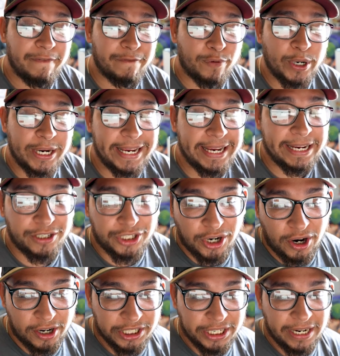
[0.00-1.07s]
free
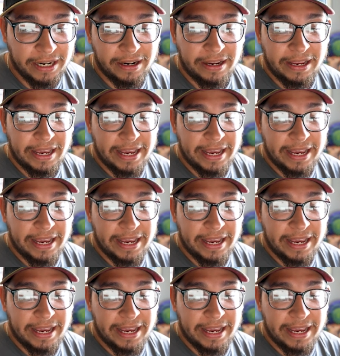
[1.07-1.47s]
charging.